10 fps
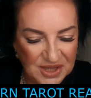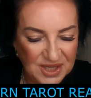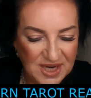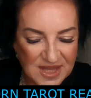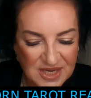
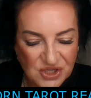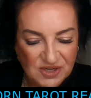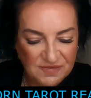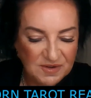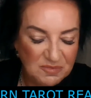like, they
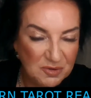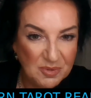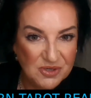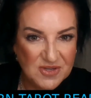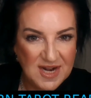shift up their
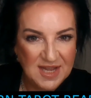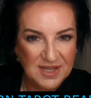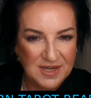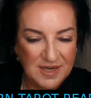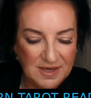
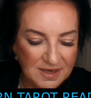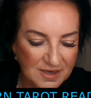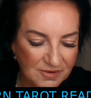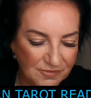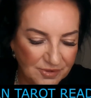personality
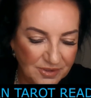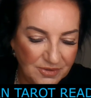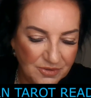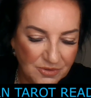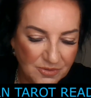in a really
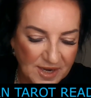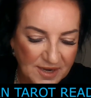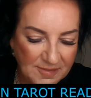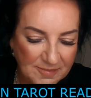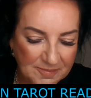cool
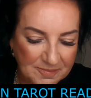way.